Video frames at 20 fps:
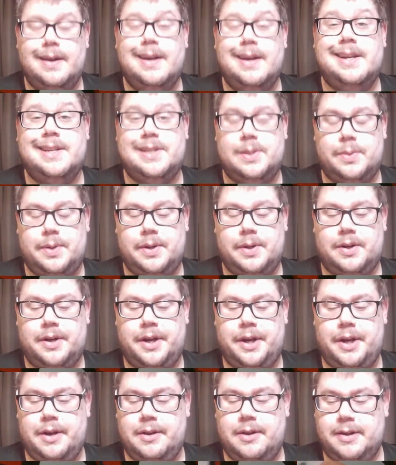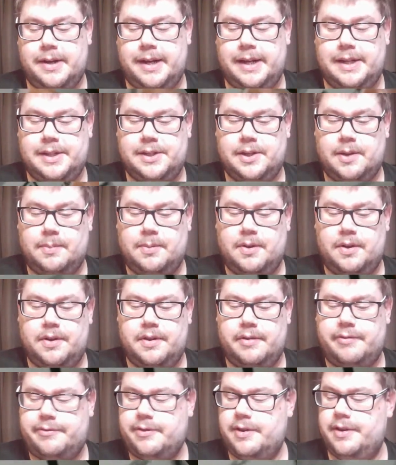So we got a cute looking Sobble on the
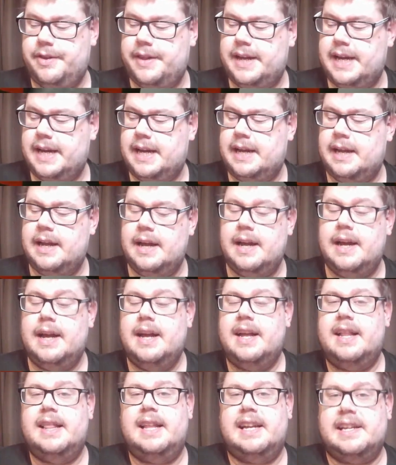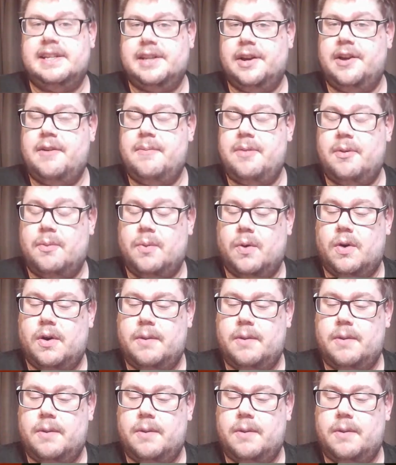front there. Let's hope the water